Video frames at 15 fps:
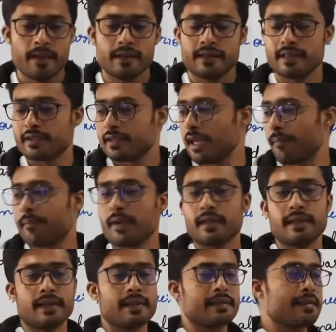this chapter,
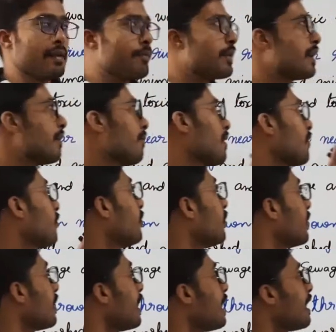that is chapter number
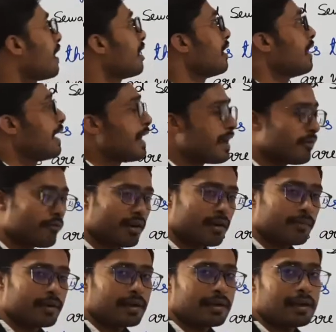4, our
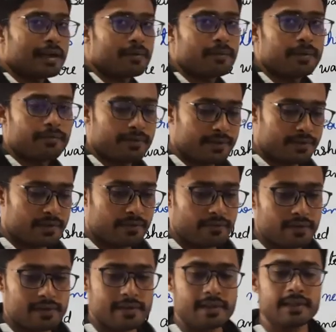environment. Let me first of
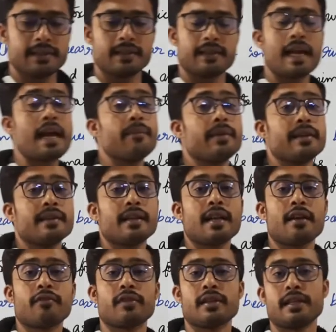all see the time, and then
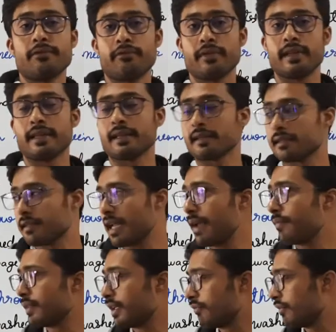after, if it is time,
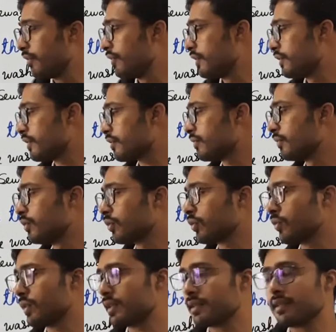then we will just move
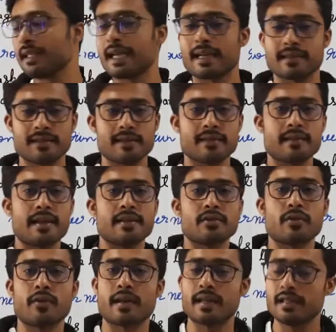towards the exercise,
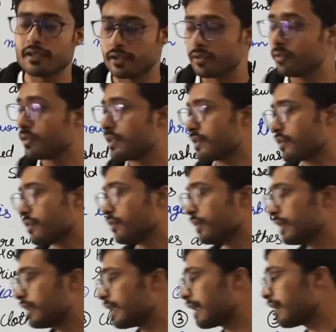or else you just do
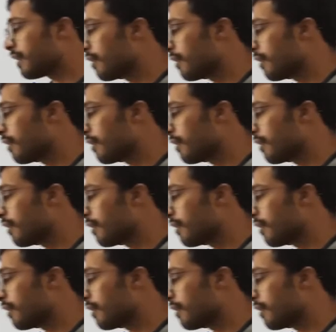it at